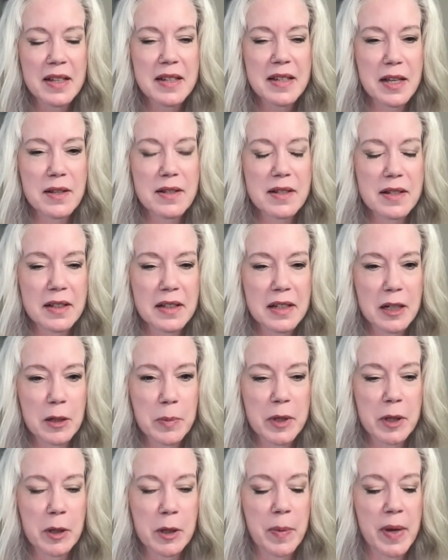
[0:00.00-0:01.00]
Tell us a little
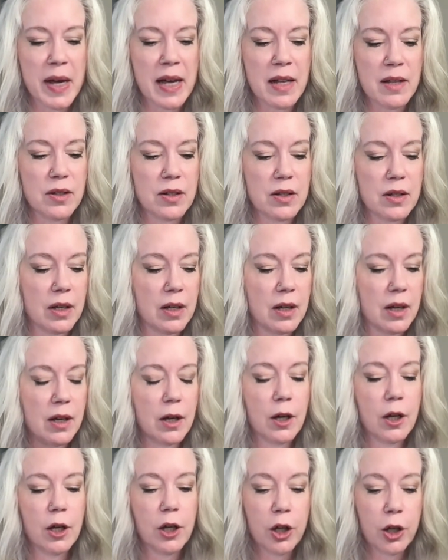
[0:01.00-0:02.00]
bit about
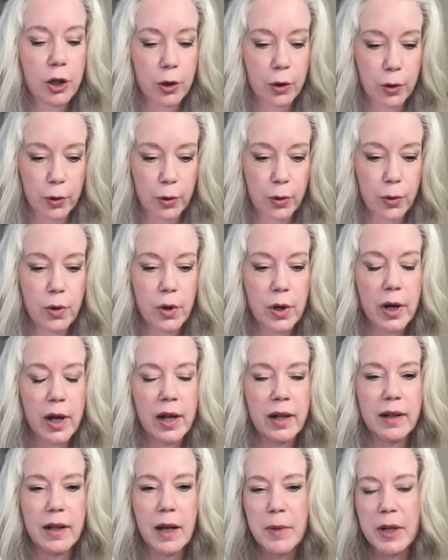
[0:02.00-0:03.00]
you.
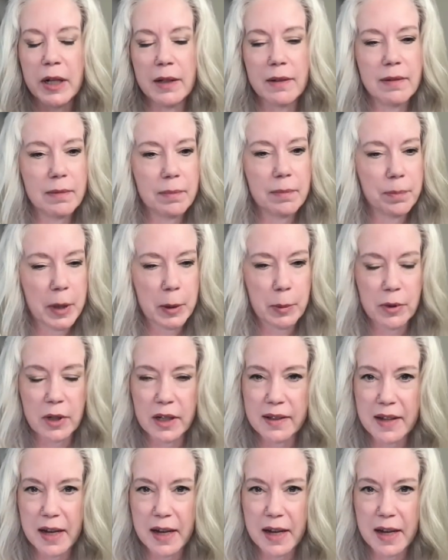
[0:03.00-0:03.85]
And I mean, people on